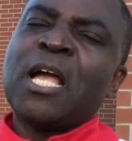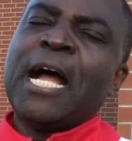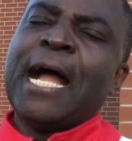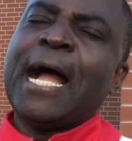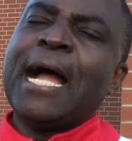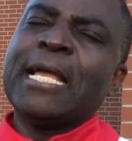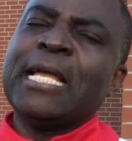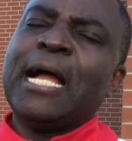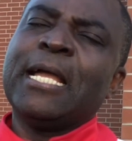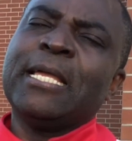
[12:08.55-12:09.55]

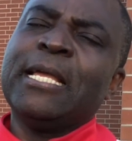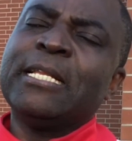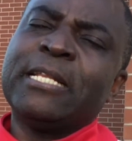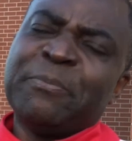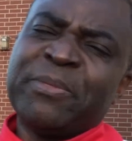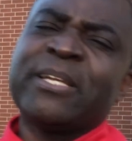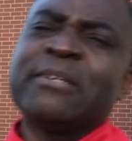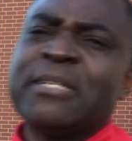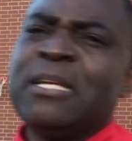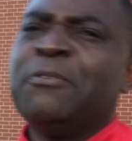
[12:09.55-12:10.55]
I ended up the
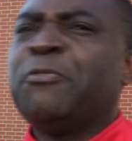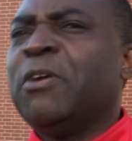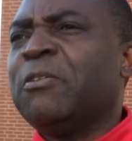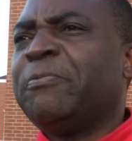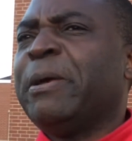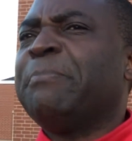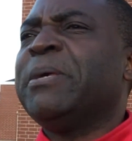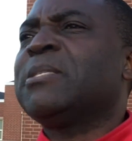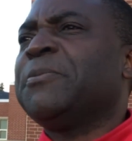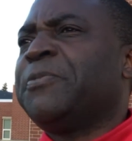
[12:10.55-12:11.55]
career of one of my
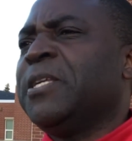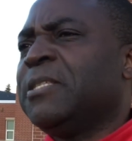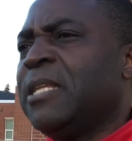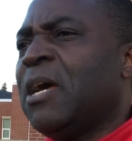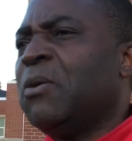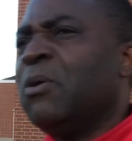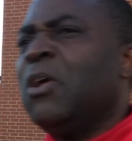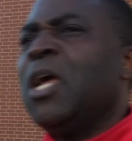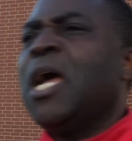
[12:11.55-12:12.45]
best friends now,